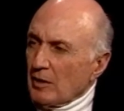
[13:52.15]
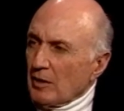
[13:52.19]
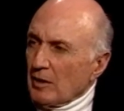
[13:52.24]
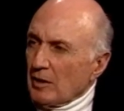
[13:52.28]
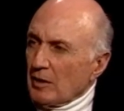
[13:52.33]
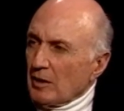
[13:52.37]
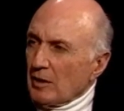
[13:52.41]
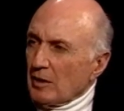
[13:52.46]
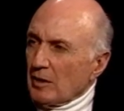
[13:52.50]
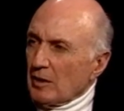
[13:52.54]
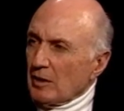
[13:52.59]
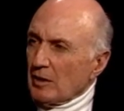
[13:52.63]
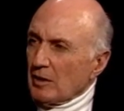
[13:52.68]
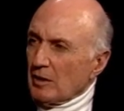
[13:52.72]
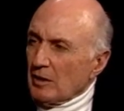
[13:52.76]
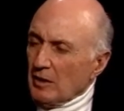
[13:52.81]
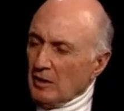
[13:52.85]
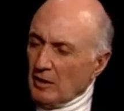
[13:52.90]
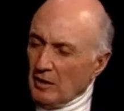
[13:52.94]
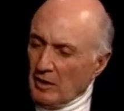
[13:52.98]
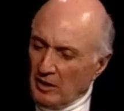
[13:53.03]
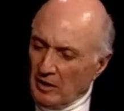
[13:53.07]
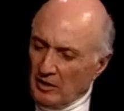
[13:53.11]
Yes.
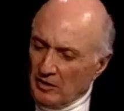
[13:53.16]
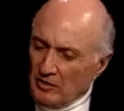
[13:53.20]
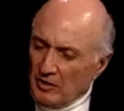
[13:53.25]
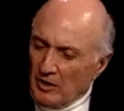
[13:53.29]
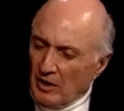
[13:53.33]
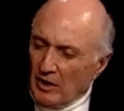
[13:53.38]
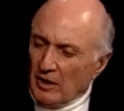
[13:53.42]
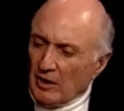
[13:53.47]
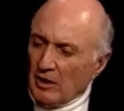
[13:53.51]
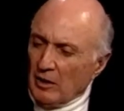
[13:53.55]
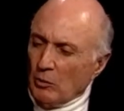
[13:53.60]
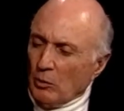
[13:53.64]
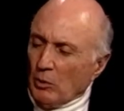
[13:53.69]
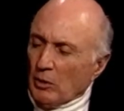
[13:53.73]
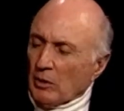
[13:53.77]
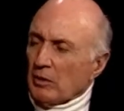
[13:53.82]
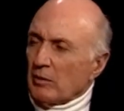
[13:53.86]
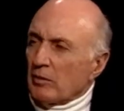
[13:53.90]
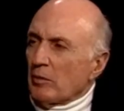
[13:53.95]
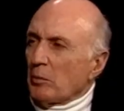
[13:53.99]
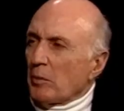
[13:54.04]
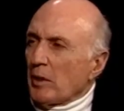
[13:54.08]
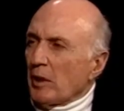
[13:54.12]
Has any one
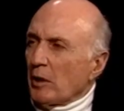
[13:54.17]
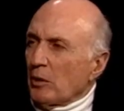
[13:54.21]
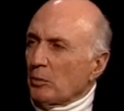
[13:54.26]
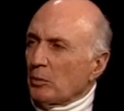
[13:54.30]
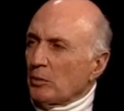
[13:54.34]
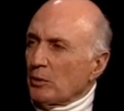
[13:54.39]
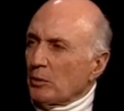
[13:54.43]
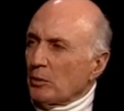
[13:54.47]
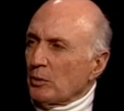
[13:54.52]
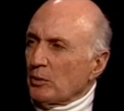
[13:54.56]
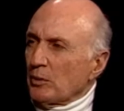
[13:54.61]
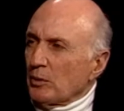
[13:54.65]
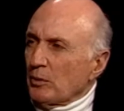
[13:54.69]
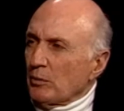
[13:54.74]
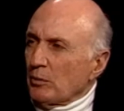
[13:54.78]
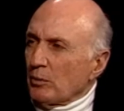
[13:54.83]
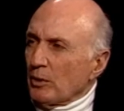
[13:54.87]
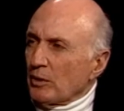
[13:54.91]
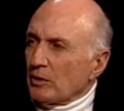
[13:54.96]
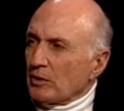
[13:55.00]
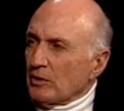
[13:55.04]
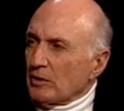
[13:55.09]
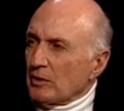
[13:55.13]
of them helped you with your
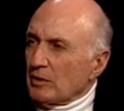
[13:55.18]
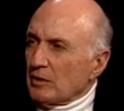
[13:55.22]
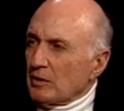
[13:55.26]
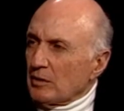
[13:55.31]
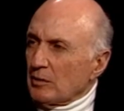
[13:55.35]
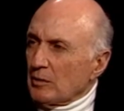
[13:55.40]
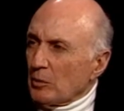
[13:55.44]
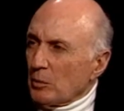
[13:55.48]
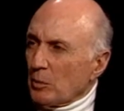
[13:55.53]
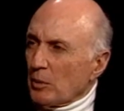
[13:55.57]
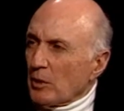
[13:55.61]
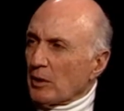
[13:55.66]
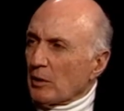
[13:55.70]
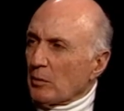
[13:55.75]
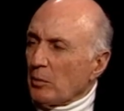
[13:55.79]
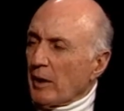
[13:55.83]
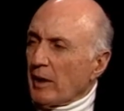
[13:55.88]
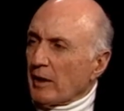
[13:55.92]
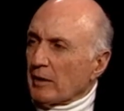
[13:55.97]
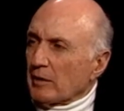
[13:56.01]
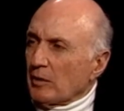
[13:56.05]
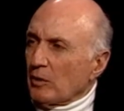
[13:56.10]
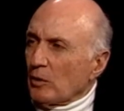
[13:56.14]
voice to bring it
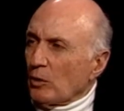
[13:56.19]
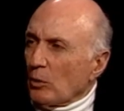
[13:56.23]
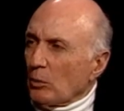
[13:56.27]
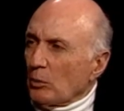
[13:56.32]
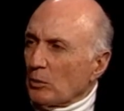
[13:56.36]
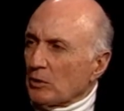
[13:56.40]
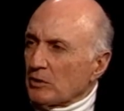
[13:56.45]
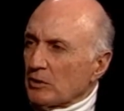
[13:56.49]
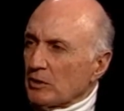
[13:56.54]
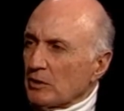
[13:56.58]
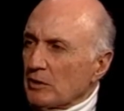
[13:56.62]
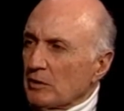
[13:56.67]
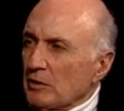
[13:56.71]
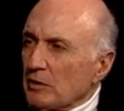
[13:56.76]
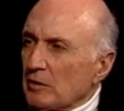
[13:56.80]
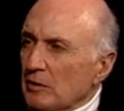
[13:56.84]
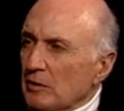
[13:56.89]
back to normalcy?